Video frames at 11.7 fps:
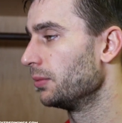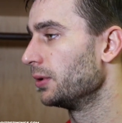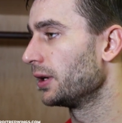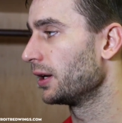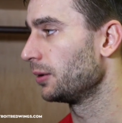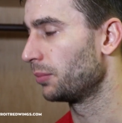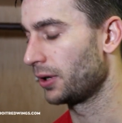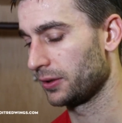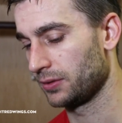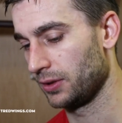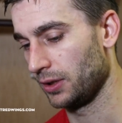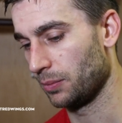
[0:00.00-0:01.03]
We were getting
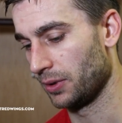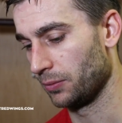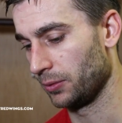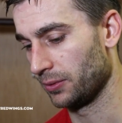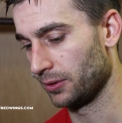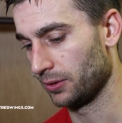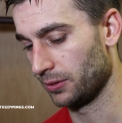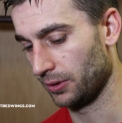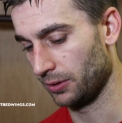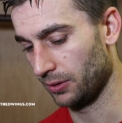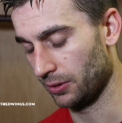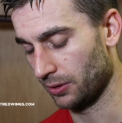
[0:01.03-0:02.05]
pucks deep and we were,
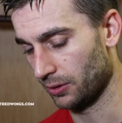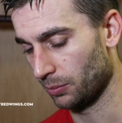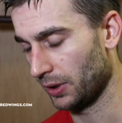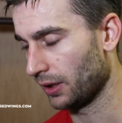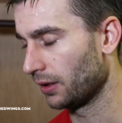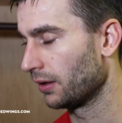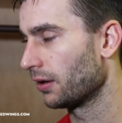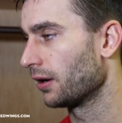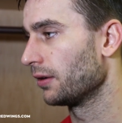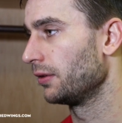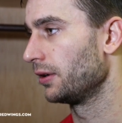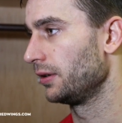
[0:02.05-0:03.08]
you know, making it
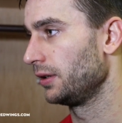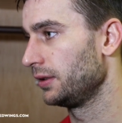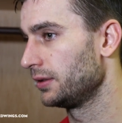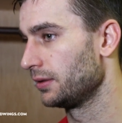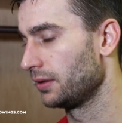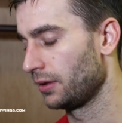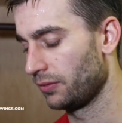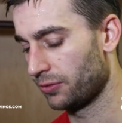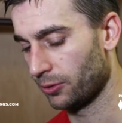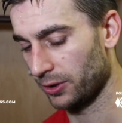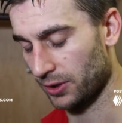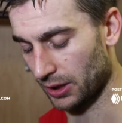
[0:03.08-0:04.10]
hard on their Ds and
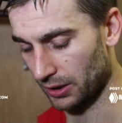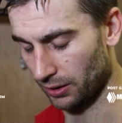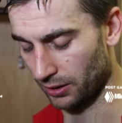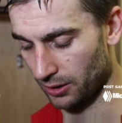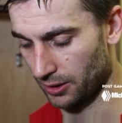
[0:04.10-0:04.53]
forechecking.